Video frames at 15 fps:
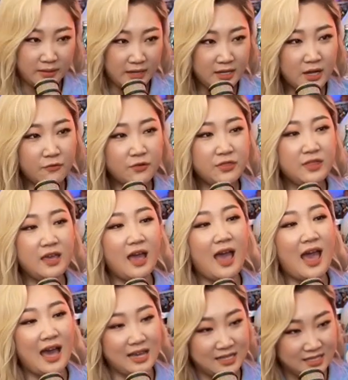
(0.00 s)
enough with the
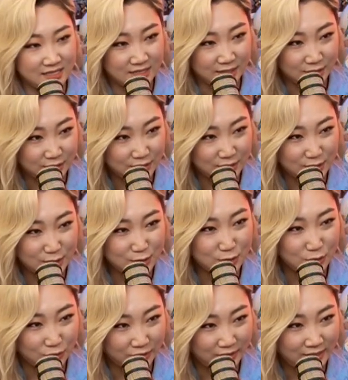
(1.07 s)
accident
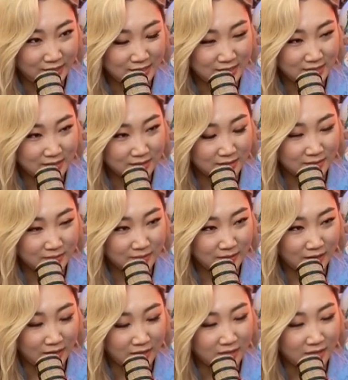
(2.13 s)
stories. I